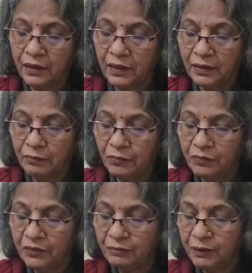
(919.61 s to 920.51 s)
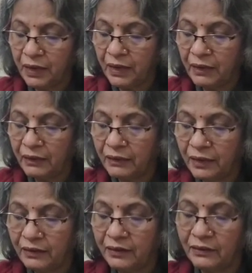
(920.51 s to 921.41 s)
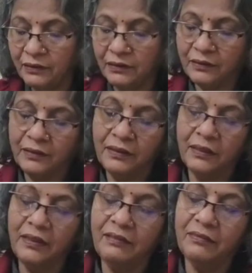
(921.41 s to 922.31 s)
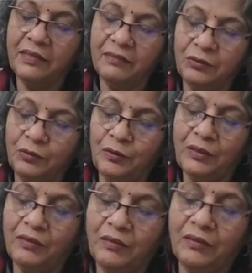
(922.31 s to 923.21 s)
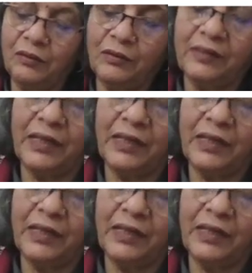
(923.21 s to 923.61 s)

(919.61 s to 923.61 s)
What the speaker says: I'll remove this bag and this. See, the leaves are swollen. All those